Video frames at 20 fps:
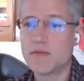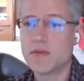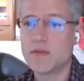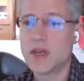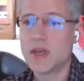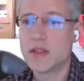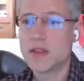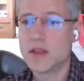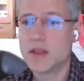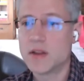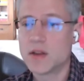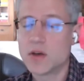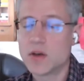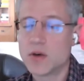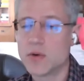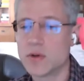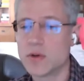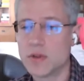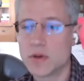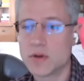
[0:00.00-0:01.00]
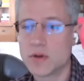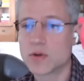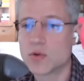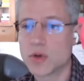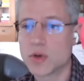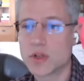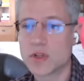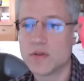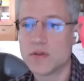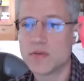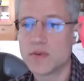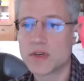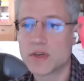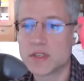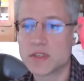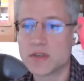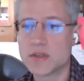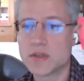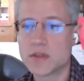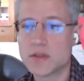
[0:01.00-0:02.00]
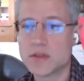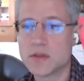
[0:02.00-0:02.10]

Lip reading: and then to go in there and quickly fix it.